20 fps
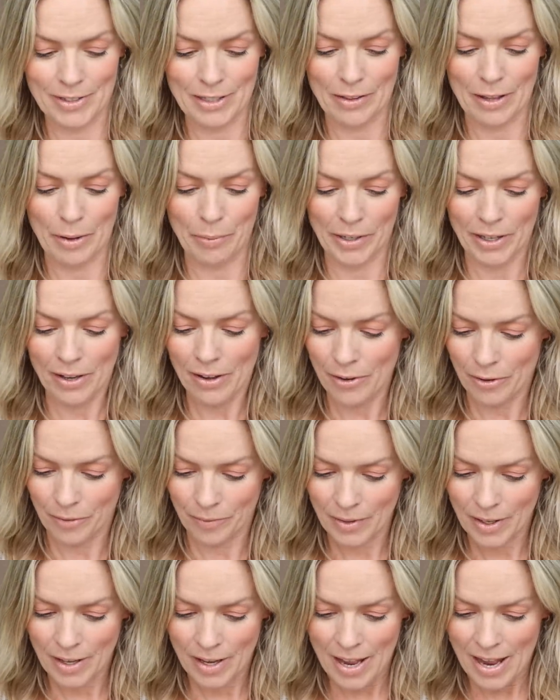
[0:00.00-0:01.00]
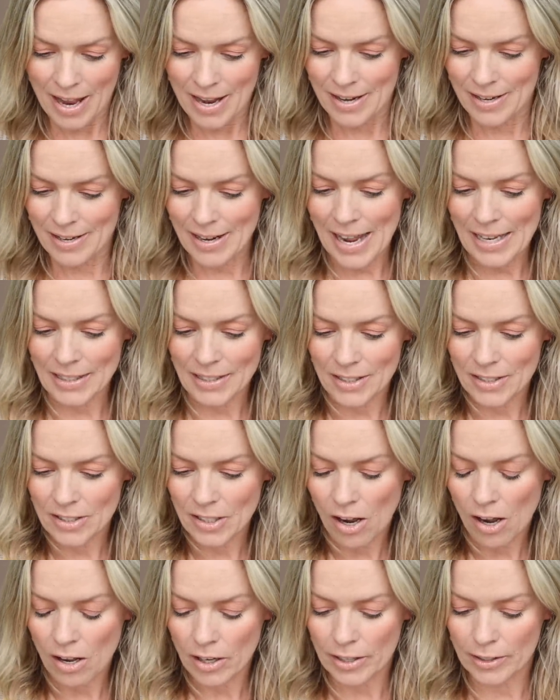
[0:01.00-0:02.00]
so there we go. Let's
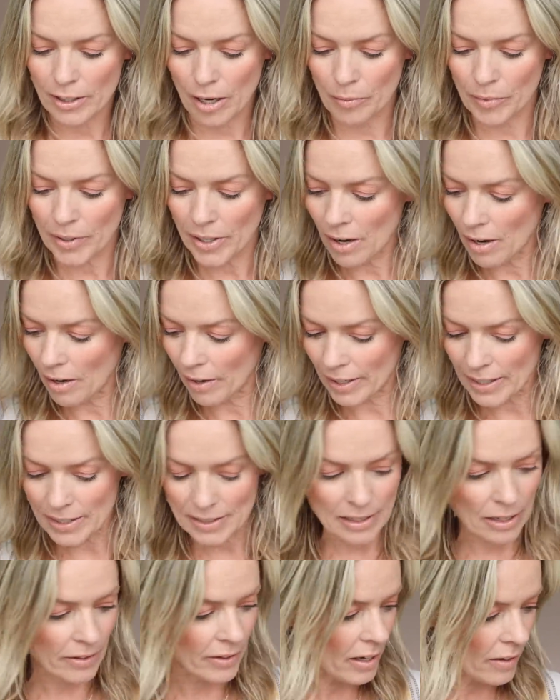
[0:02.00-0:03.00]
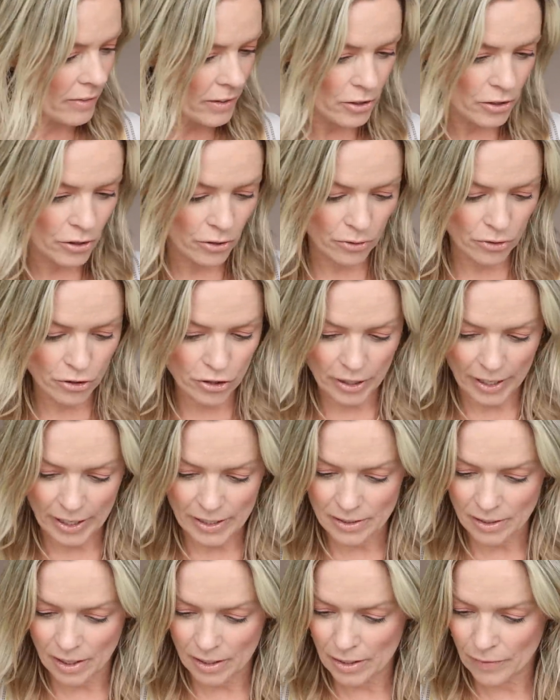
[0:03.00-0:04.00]
darken up the eyes. Now, the other two
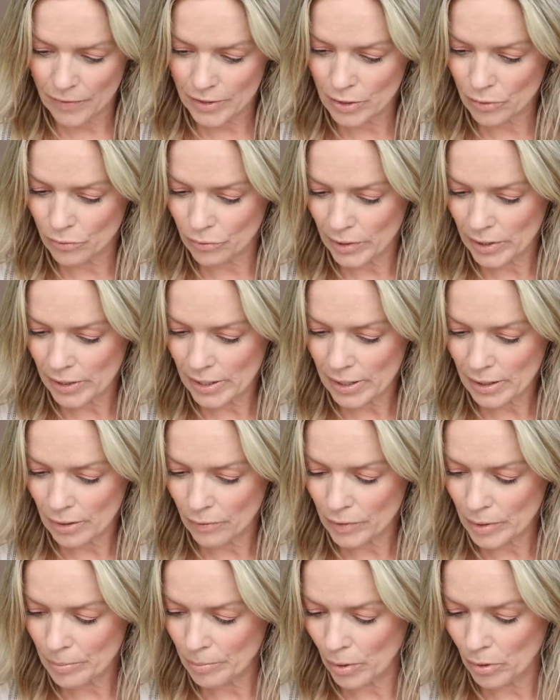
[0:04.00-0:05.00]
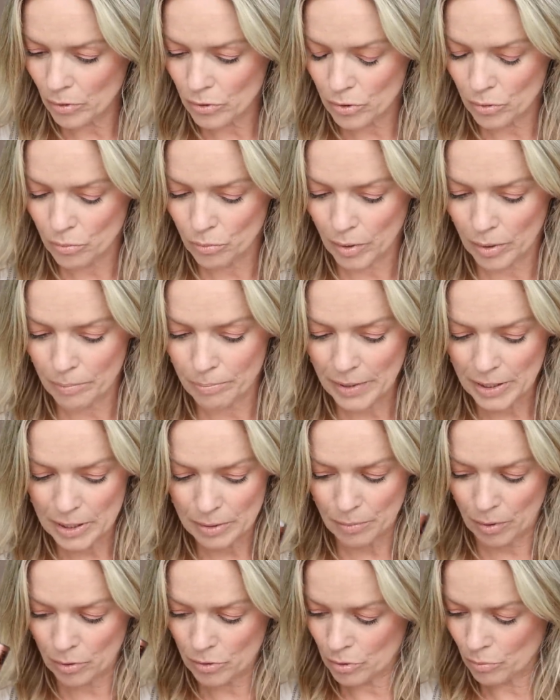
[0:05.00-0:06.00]
shades that I love, there's a really lovely molten one,
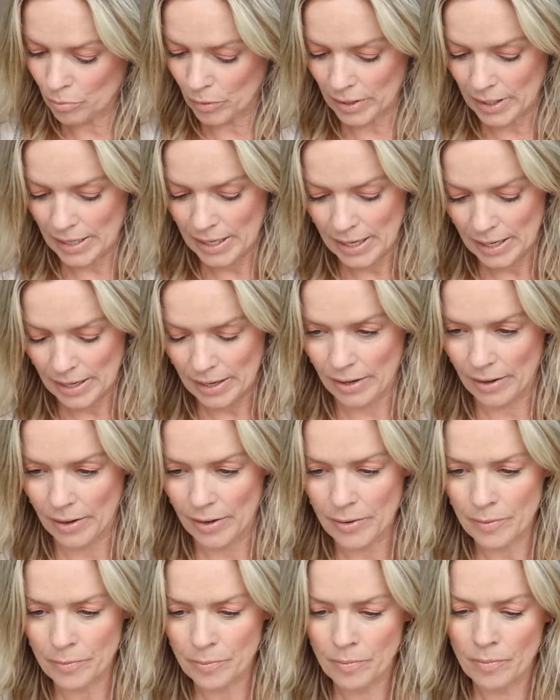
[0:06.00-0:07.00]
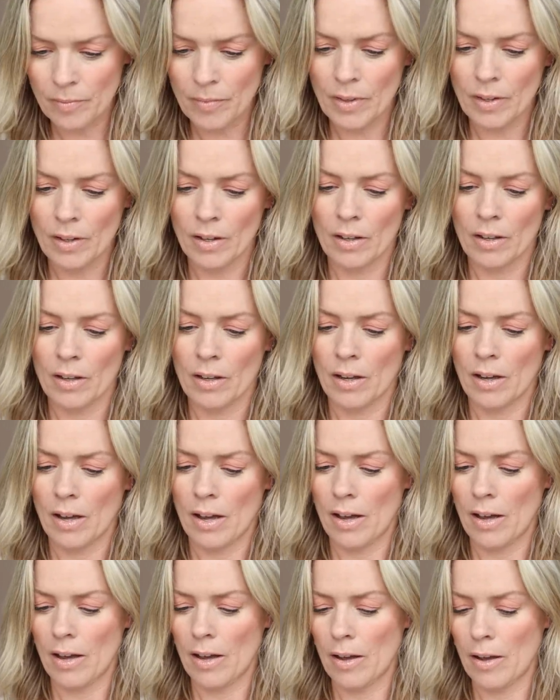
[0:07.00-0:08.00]
mixed molten one here.
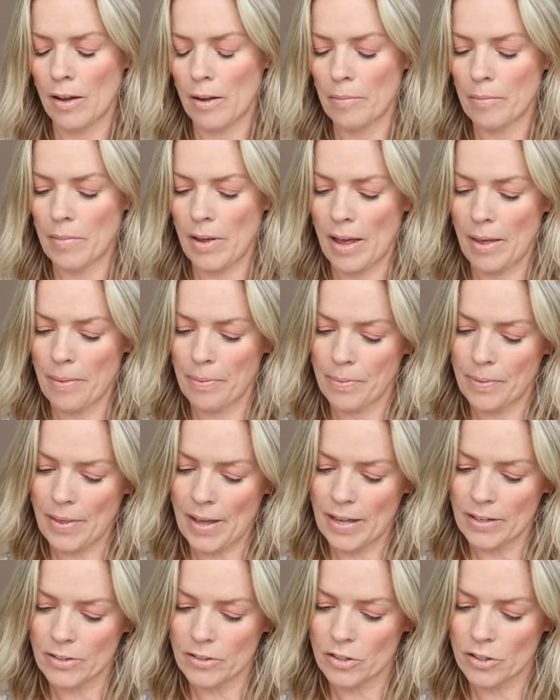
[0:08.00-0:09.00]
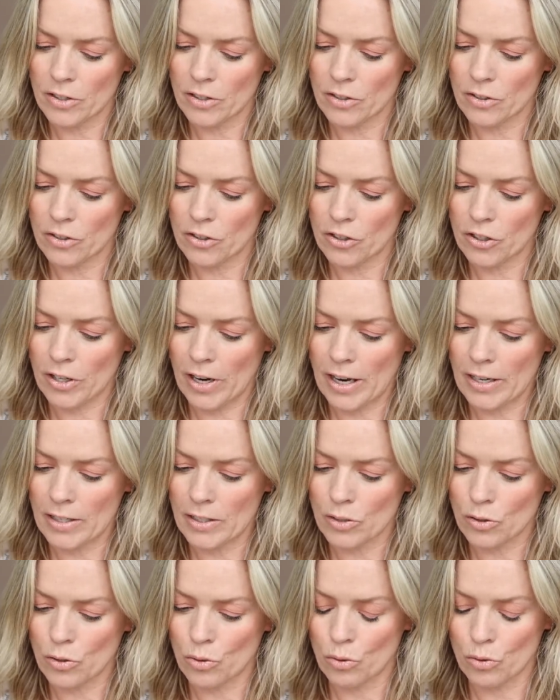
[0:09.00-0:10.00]
And that shade
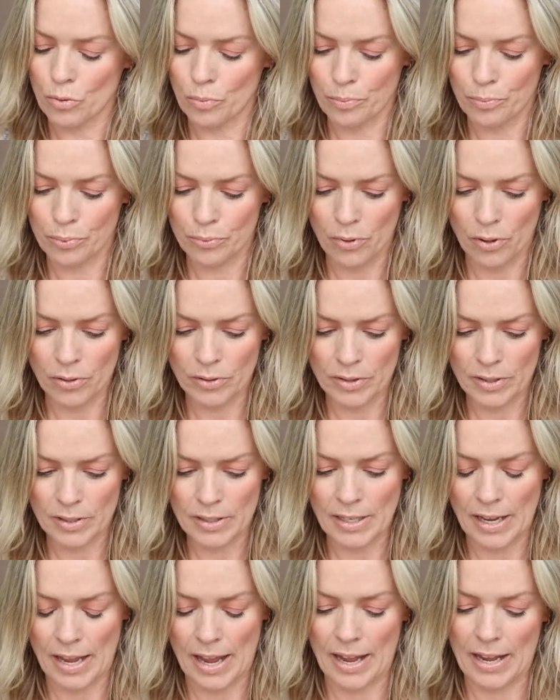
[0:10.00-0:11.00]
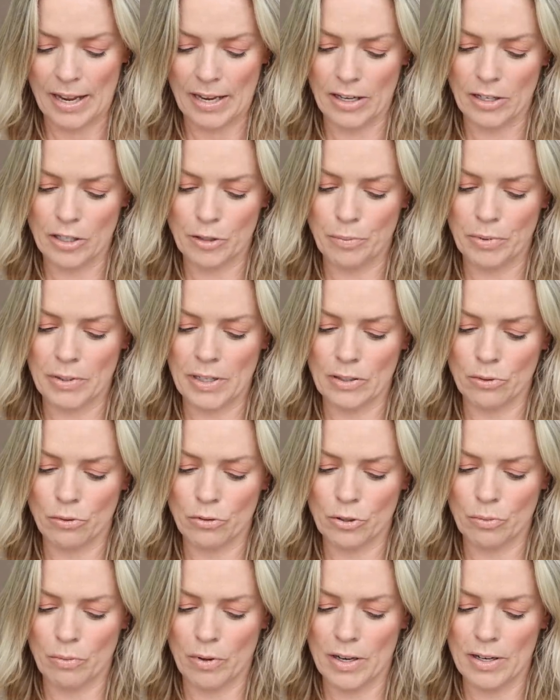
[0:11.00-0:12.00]
is called Bronze Age, but there's
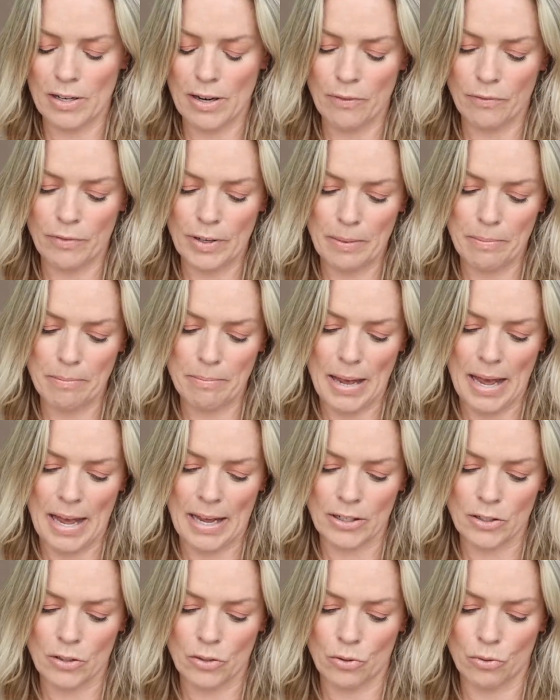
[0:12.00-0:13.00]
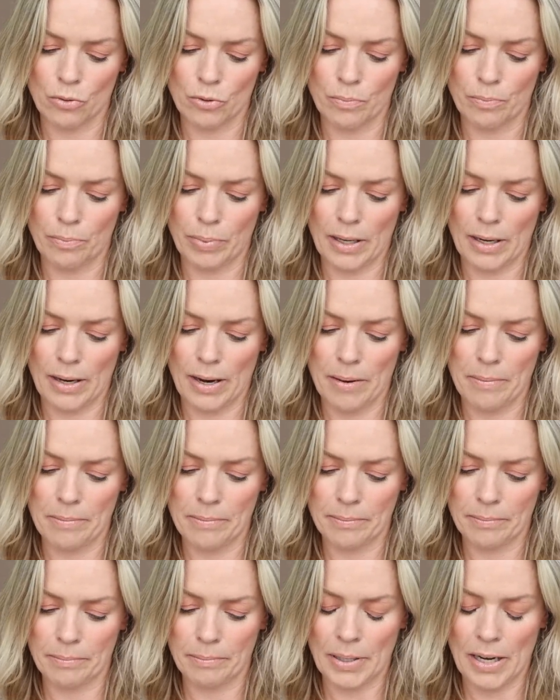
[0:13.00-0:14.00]
also a lovely matte called
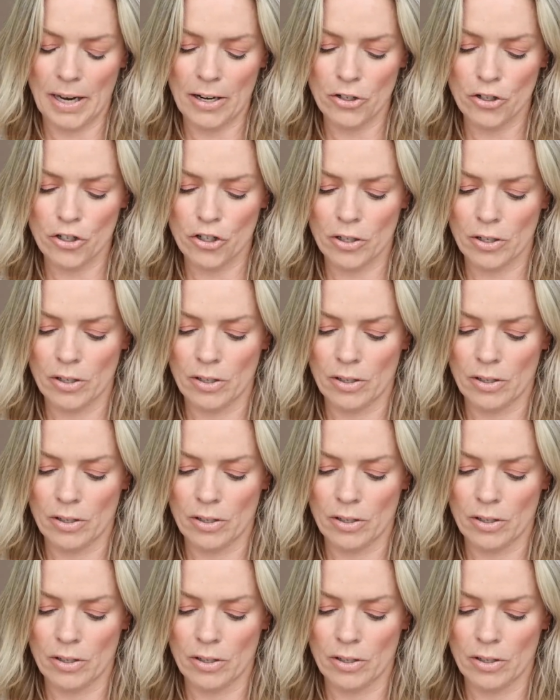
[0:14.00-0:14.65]
Plush.